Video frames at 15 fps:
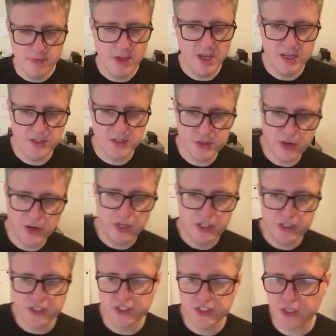Yeah, it's a great
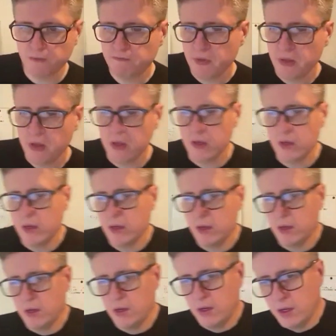question. So,
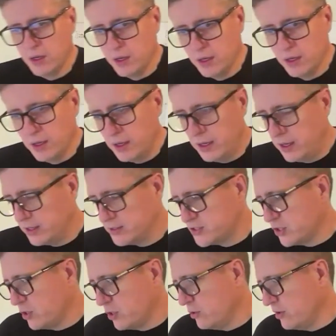uh,
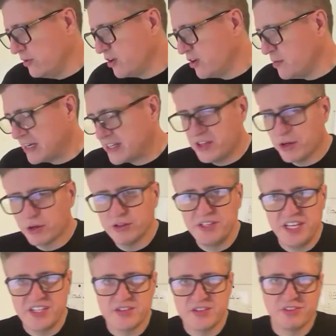so if you go back to the early
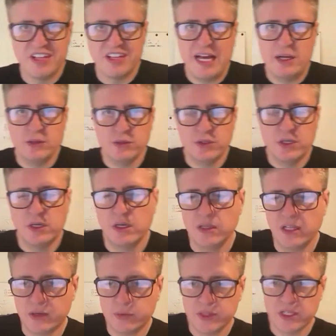days of cloud,
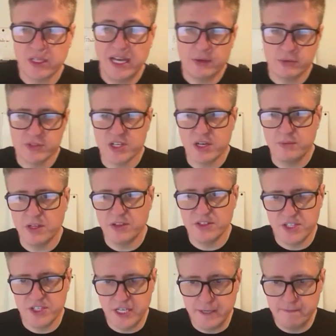like when the cloud was coming on the
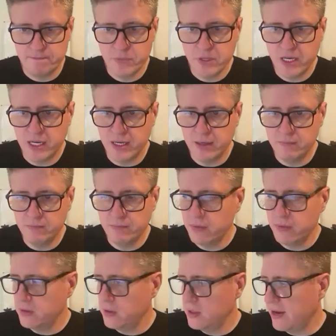scene,
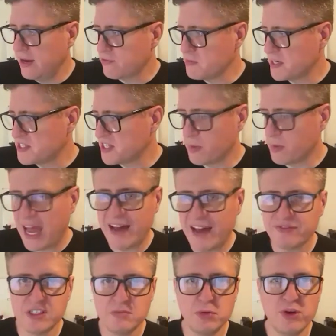um, everybody said we
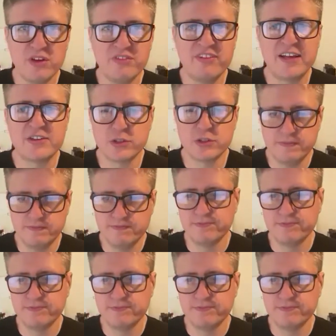have to deploy faster.